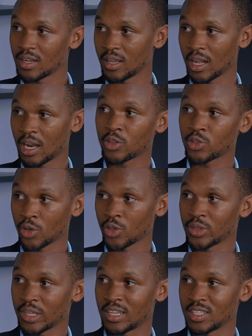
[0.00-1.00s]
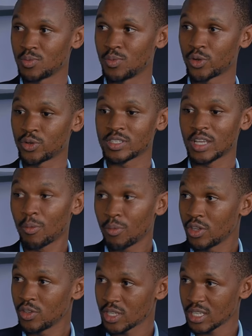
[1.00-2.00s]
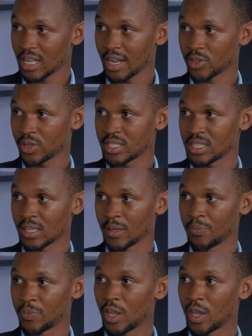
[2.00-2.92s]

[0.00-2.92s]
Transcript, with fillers: electrocuted is because our body uses electricity.